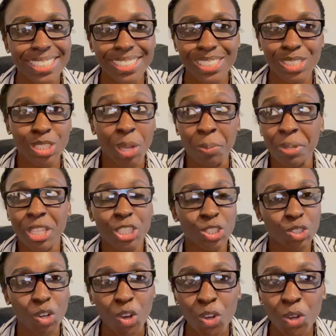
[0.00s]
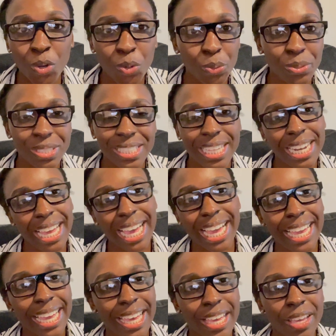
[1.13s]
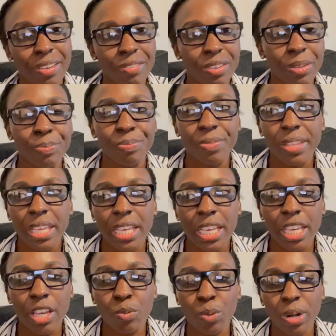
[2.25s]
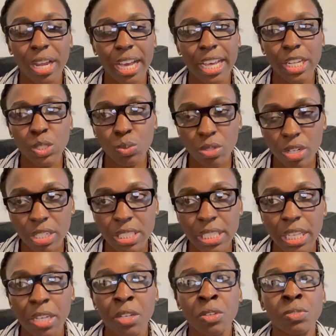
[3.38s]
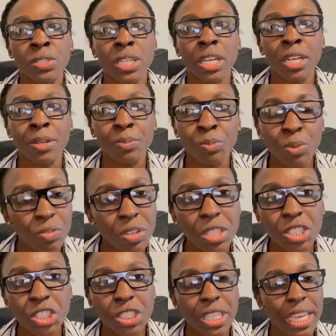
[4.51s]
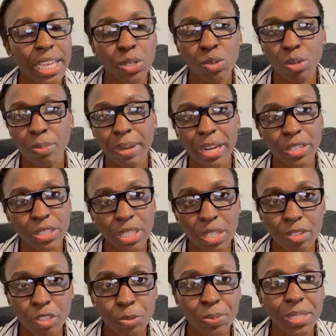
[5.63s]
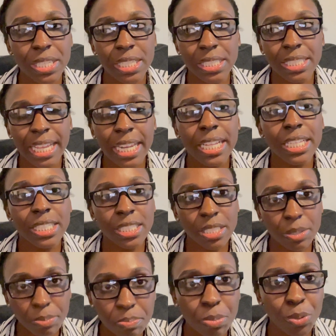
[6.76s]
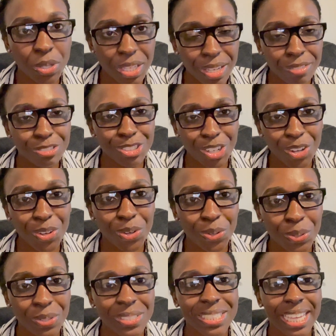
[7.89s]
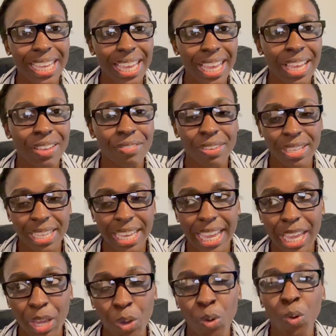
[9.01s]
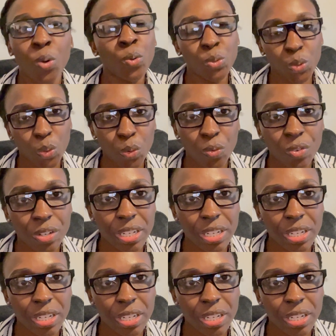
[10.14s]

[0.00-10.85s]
some of these strongholds that I have. And if we're honest with ourselves, we really just can't do it by ourselves because that is the point of strongholds. They have a hold over